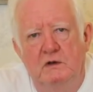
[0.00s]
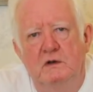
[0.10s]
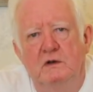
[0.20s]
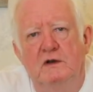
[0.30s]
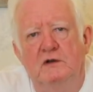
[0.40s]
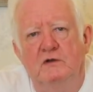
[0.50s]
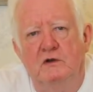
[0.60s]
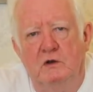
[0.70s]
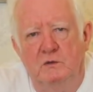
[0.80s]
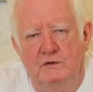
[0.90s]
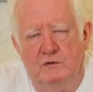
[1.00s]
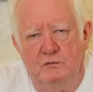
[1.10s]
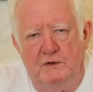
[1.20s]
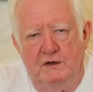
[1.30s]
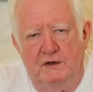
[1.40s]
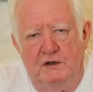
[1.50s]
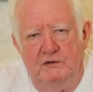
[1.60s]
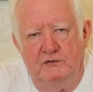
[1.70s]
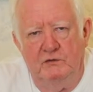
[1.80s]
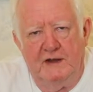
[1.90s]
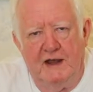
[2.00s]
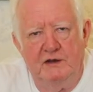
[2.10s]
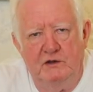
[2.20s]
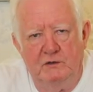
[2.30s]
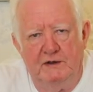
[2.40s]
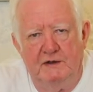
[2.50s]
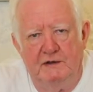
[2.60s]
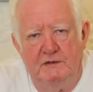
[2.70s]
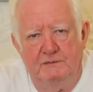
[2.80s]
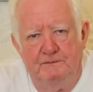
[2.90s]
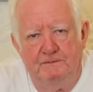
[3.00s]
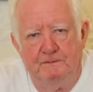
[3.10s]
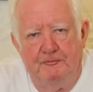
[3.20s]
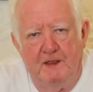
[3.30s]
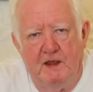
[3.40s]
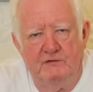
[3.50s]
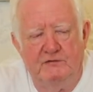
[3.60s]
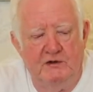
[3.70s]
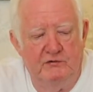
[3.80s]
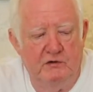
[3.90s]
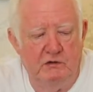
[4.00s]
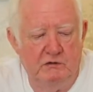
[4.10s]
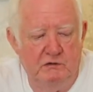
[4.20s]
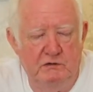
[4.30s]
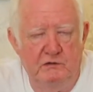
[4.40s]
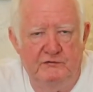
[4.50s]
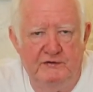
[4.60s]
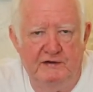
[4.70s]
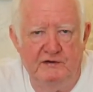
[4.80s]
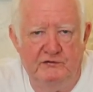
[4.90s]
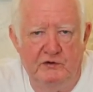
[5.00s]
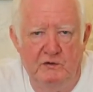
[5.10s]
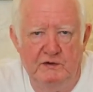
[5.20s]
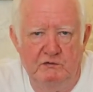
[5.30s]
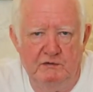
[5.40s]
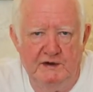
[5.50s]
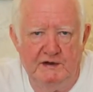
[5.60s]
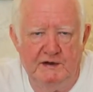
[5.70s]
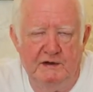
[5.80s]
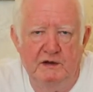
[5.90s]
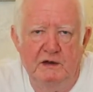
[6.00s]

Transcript: you need to go with them really, because you can do it. As I said, it's not set in stone in the reading,